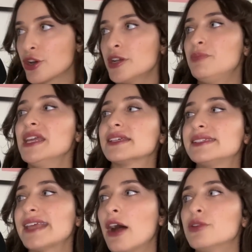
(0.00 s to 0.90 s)
could be a
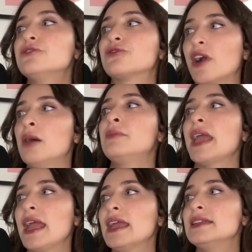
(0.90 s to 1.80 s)
sound from
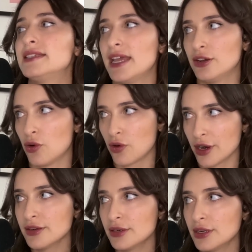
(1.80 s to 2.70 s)
a tin
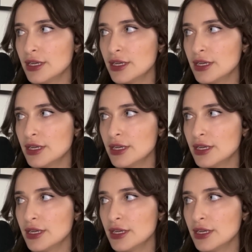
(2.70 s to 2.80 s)
horn.